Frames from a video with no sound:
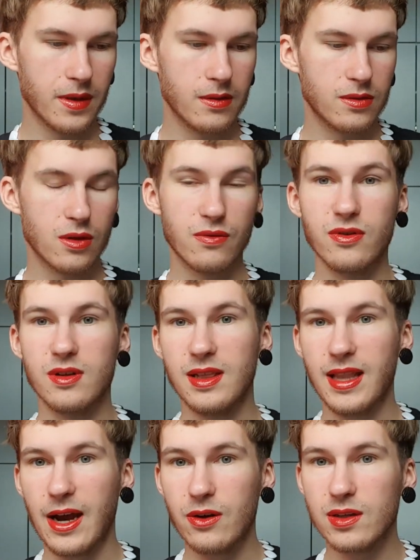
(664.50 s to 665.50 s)
So for the
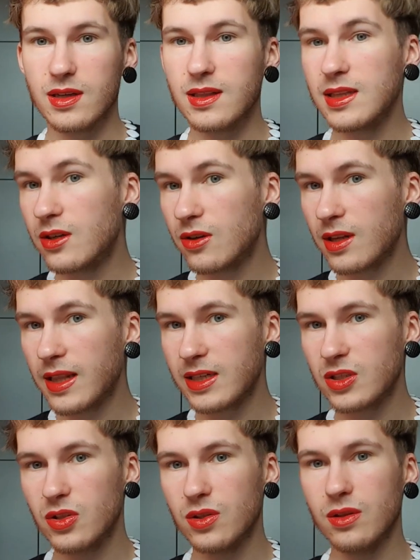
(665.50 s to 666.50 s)
Loud and Clear
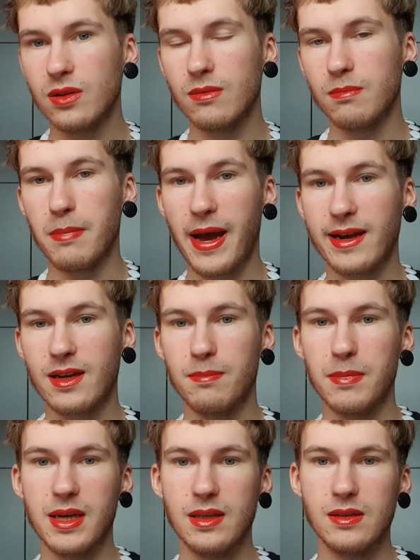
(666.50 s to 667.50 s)
collection, MAC
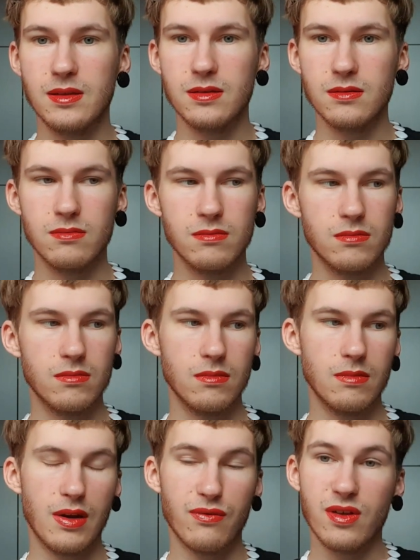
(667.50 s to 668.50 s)
made
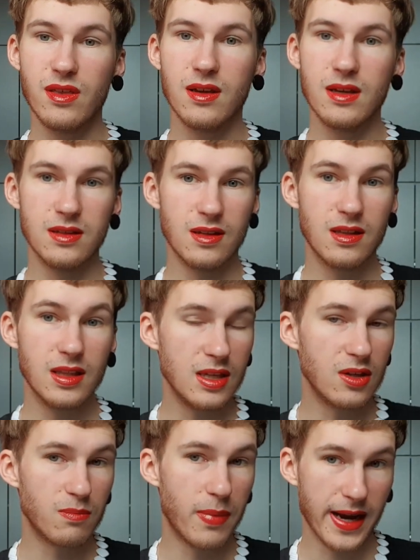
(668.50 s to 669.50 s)
everything in
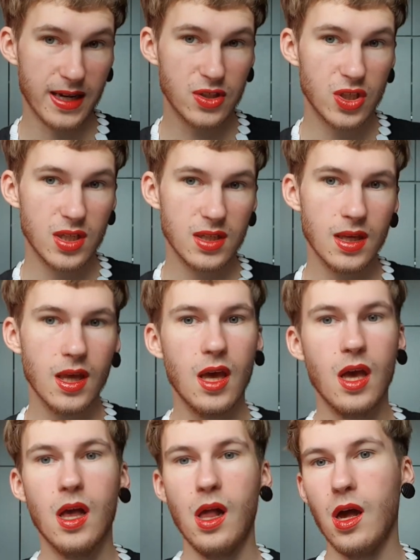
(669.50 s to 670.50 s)
clear packaging,
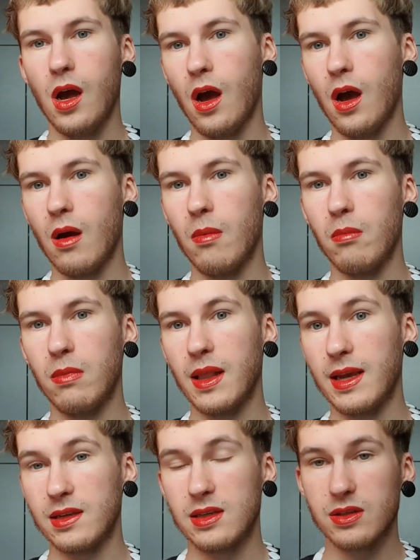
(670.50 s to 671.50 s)

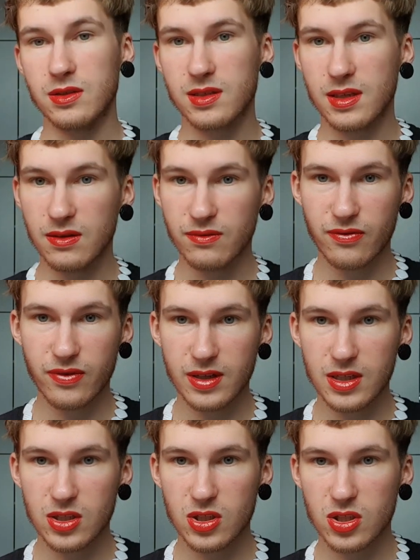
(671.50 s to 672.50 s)
like their skin
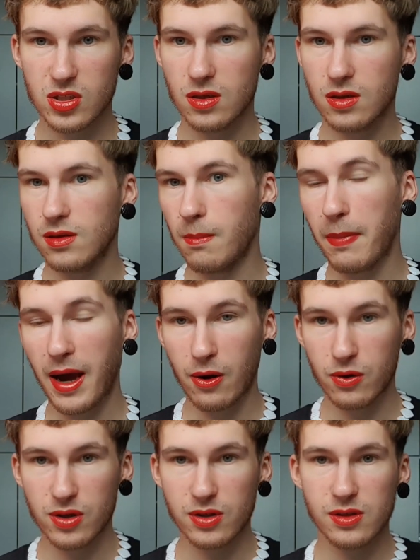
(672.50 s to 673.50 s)
finish
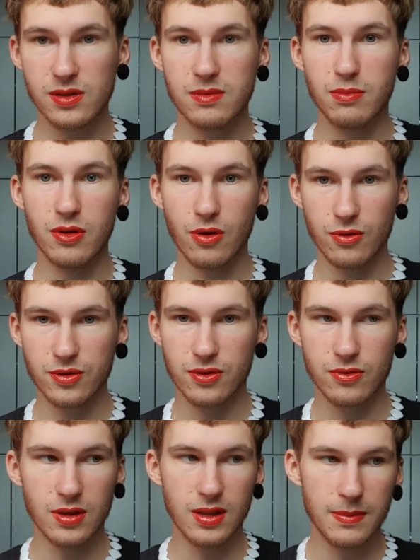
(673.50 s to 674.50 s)
powders, but also
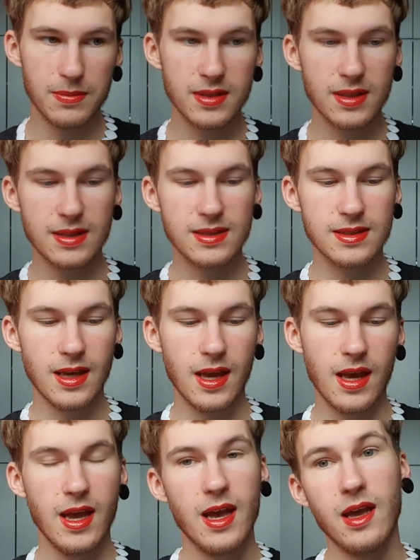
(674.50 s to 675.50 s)
the lipsticks.
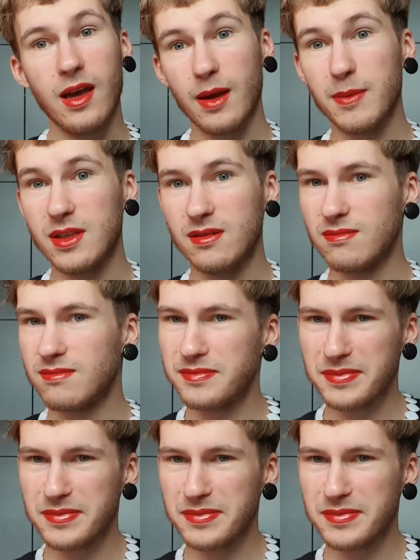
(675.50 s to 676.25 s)
I mean,